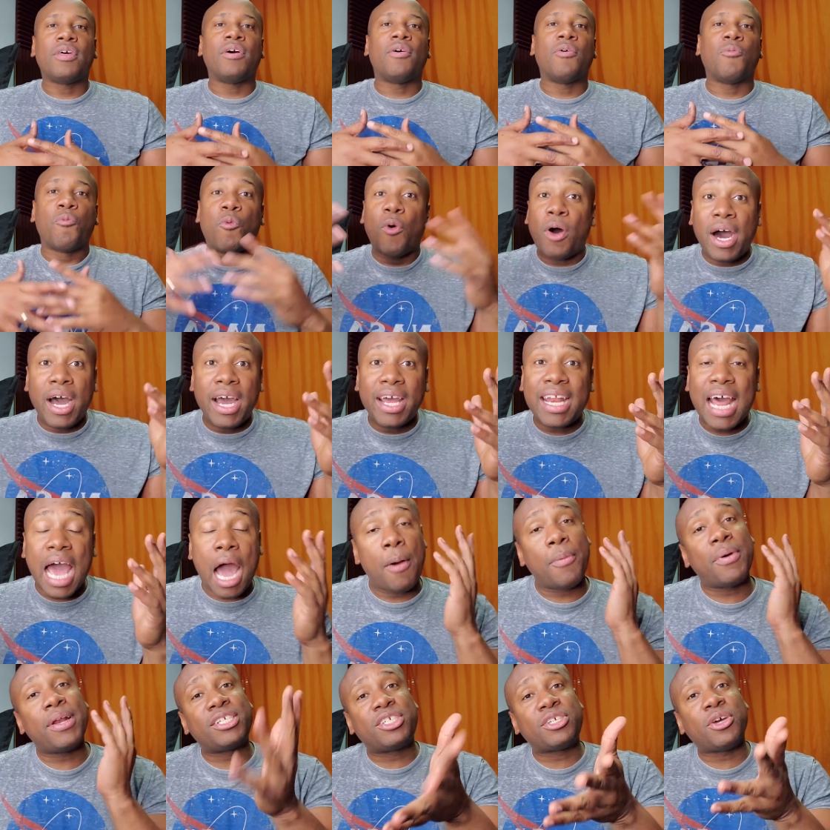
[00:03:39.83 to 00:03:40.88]
one, I
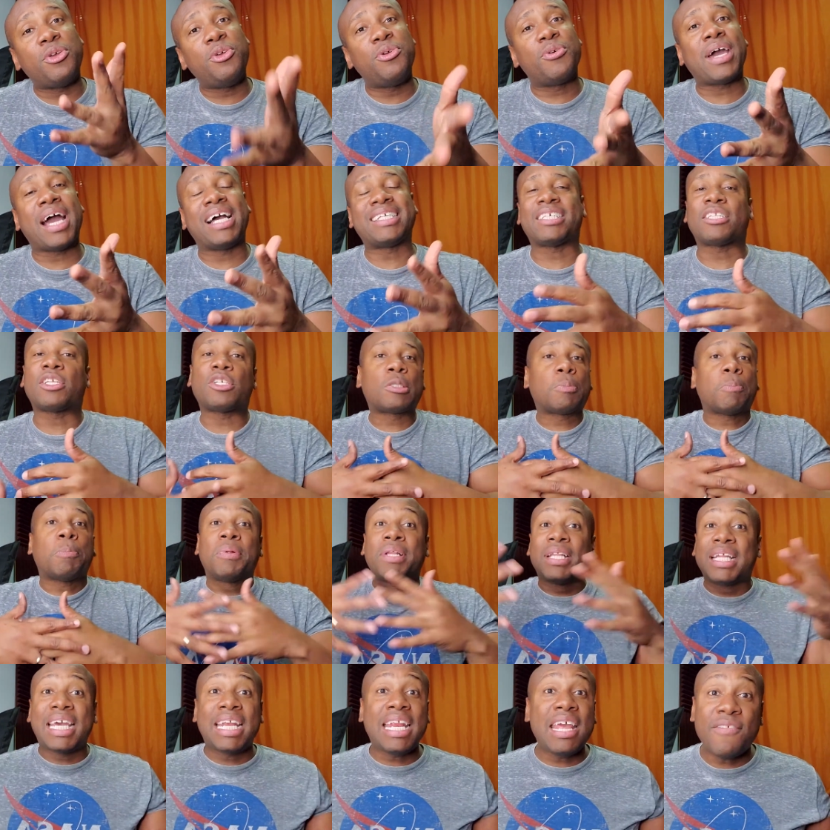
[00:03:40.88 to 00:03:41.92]
want to show you guys that there's
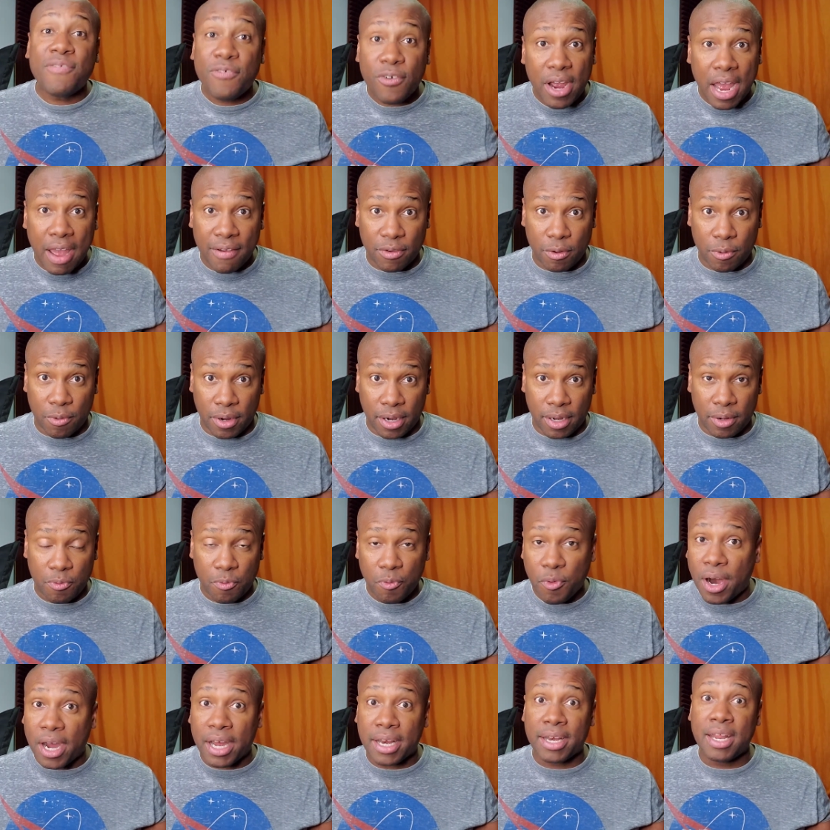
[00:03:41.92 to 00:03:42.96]
plenty for everyone.
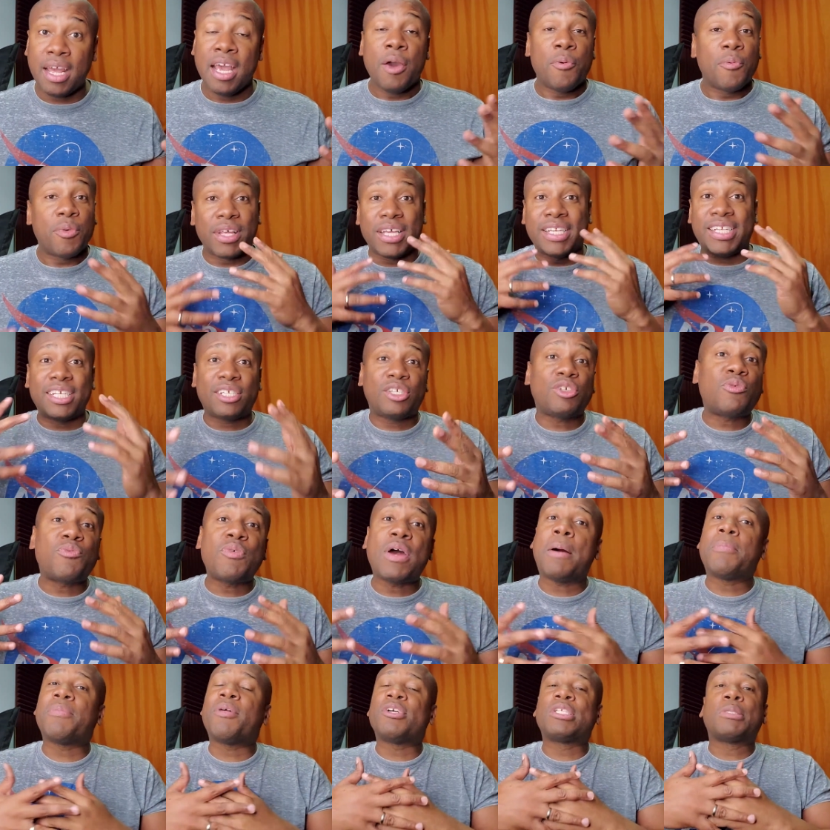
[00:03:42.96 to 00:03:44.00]
One, with the digital
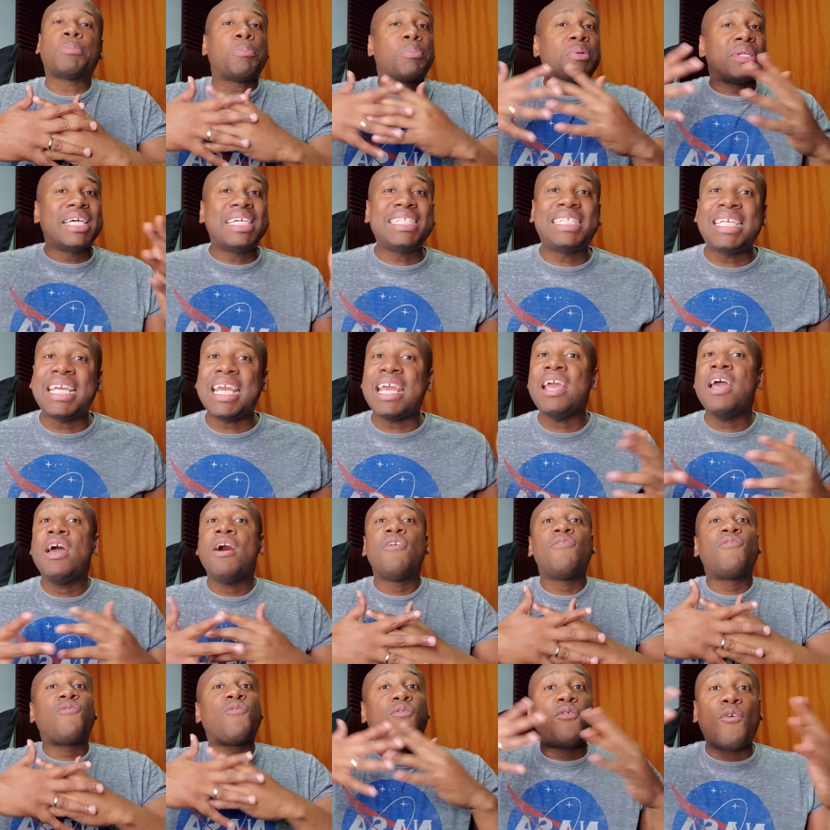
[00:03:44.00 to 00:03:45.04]
realm, there's plenty
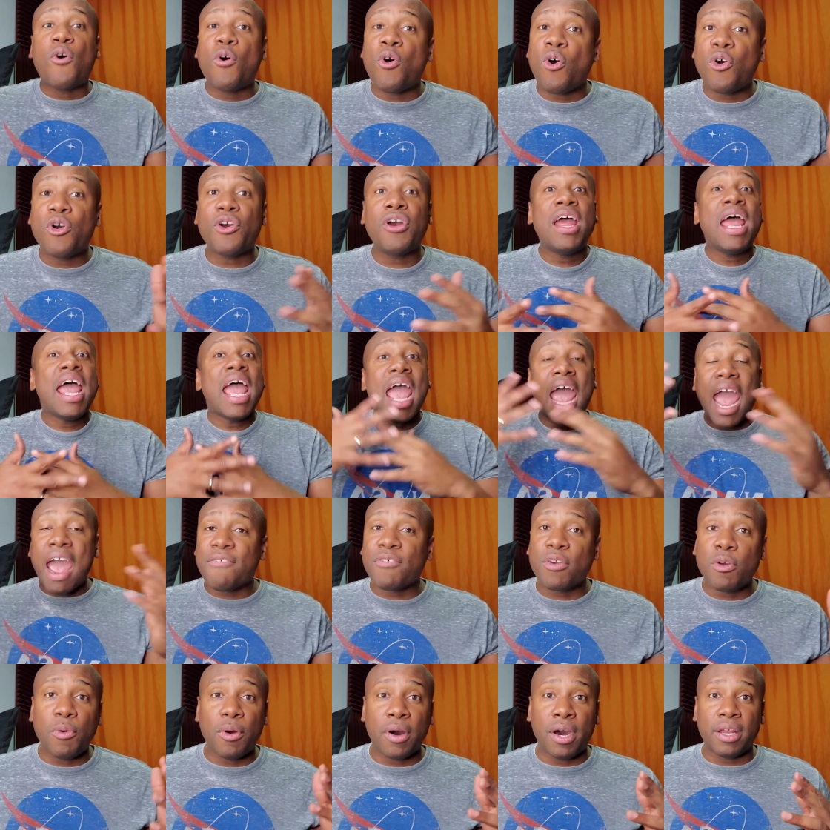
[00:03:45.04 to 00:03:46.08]
for
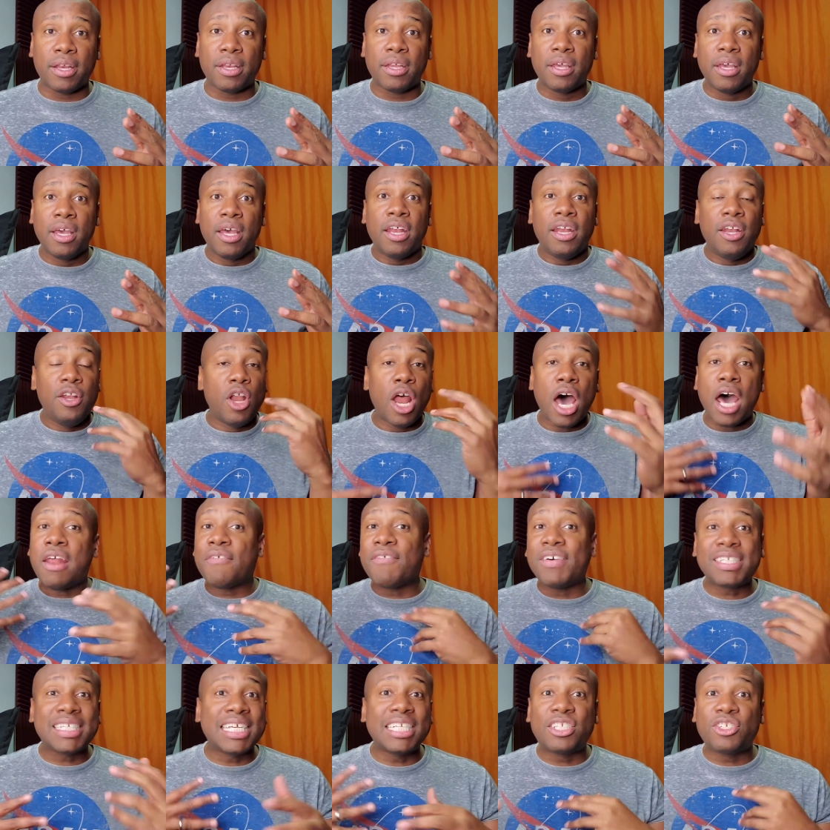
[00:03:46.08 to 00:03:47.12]
everyone. None of
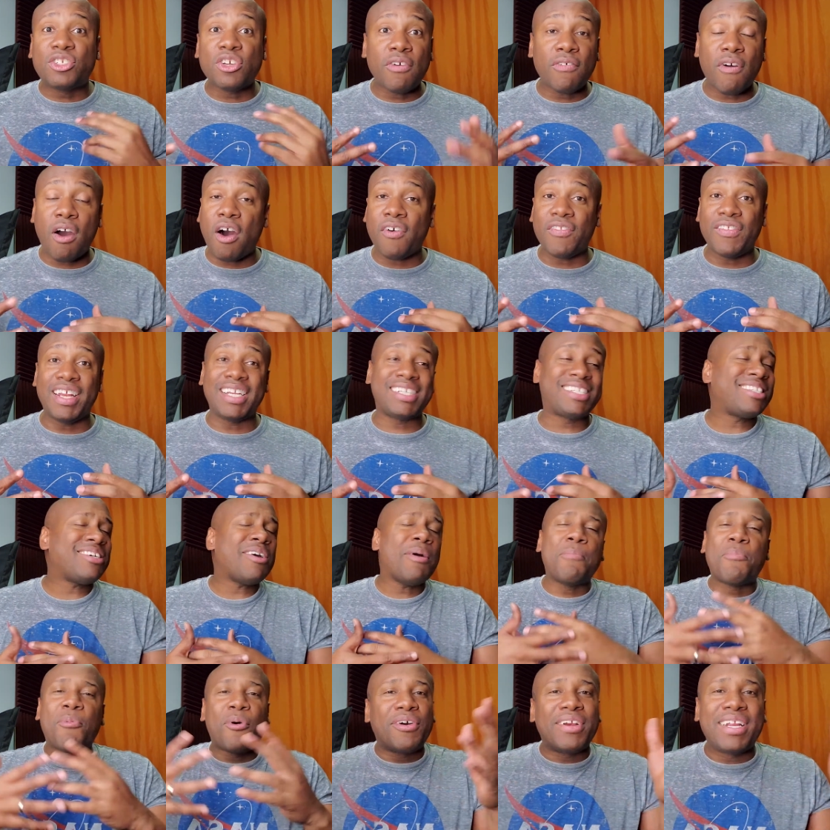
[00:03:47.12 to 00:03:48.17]
us can serve all the niches. There are
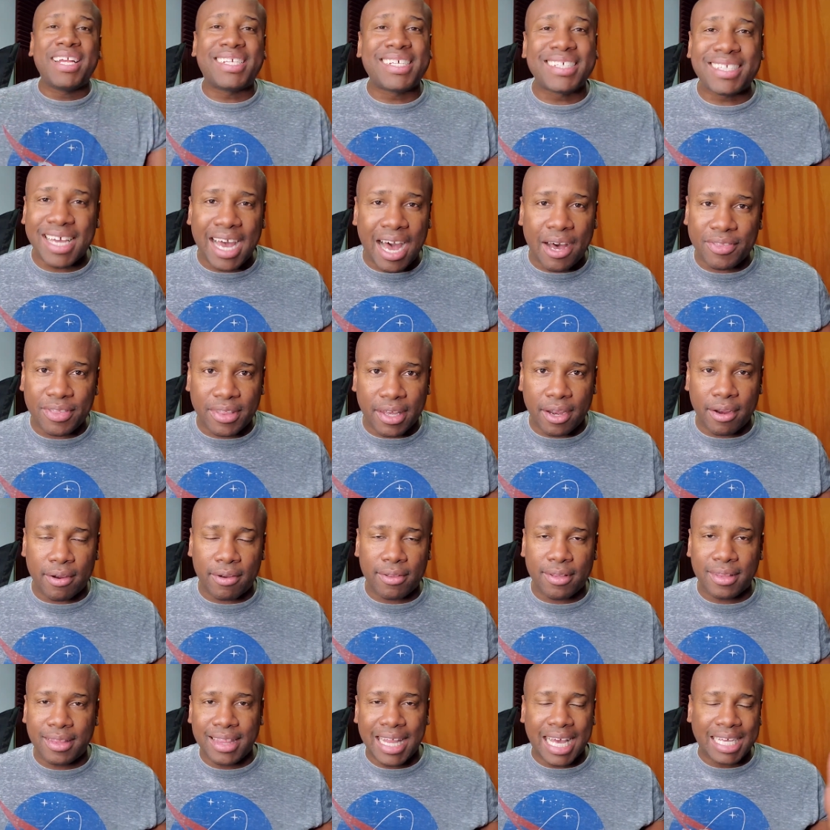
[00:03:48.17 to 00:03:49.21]
more niches out there.
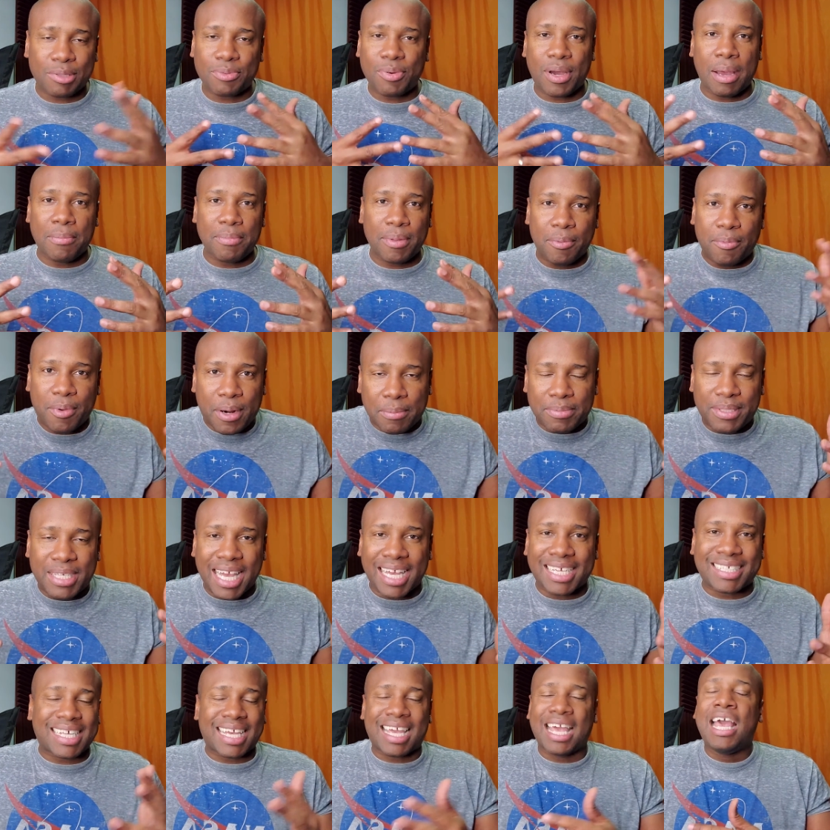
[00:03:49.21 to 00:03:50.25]
That's what I'm, what I'm saying.
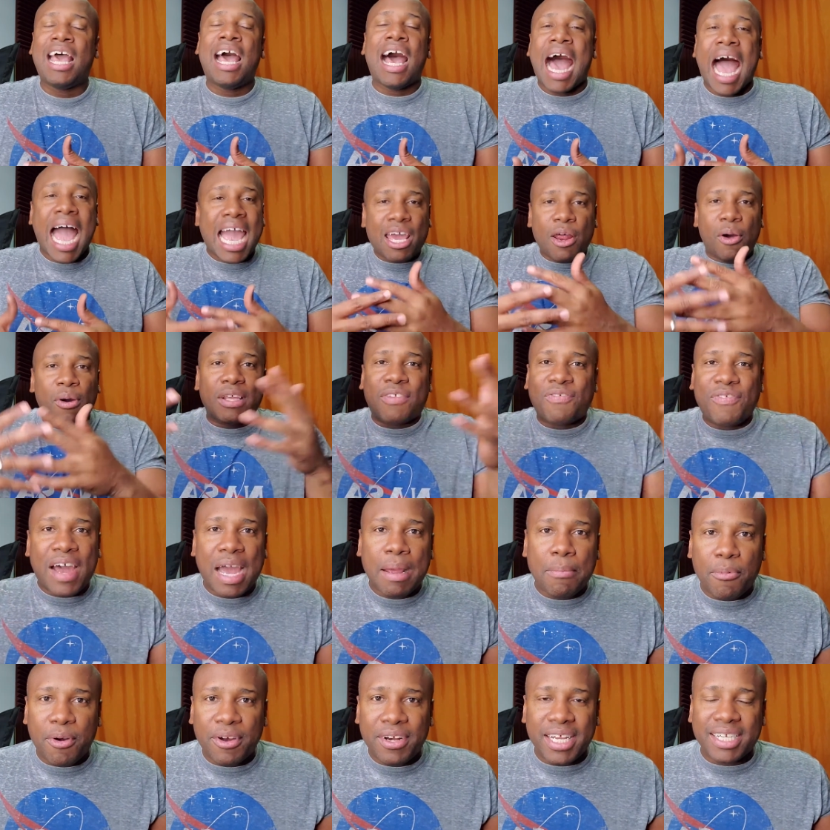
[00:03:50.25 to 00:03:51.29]
It's like, I can always
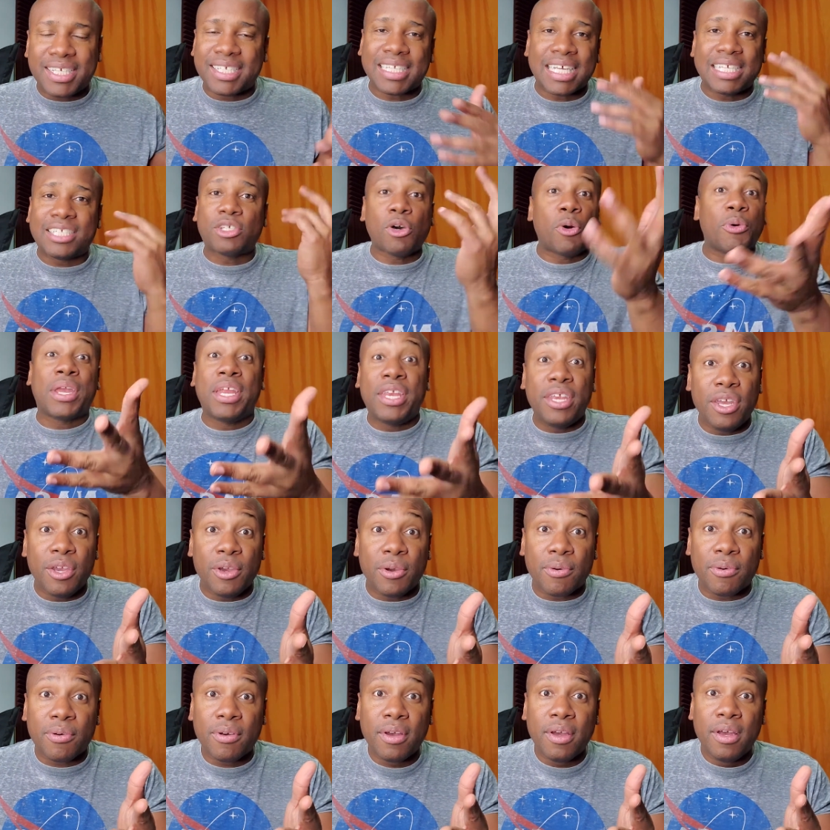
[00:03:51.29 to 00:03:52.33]
find more niches and so can
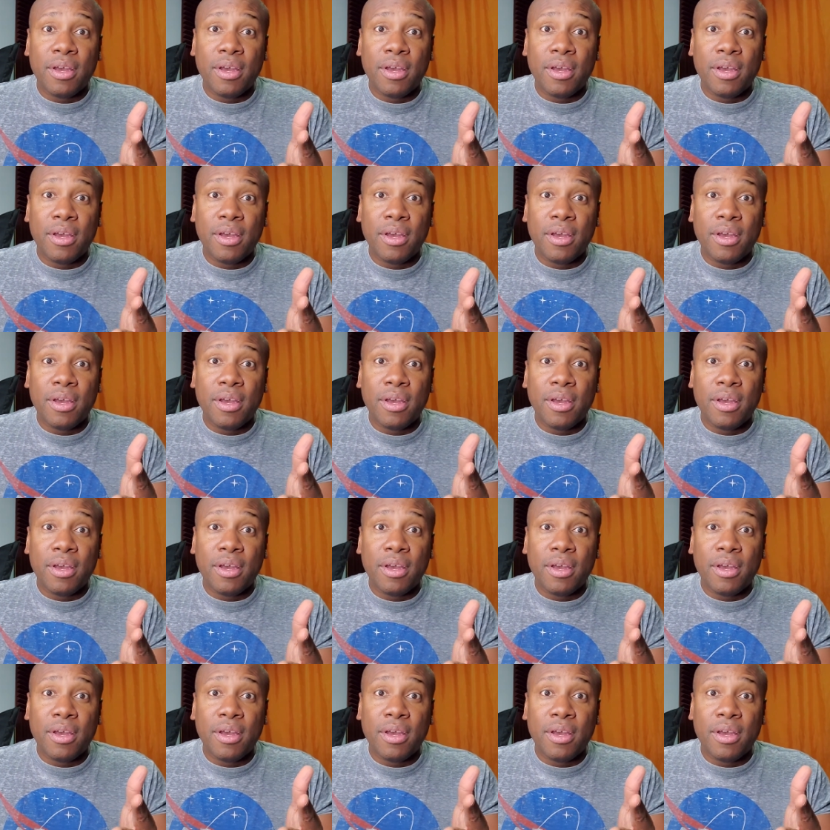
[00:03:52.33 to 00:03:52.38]
you.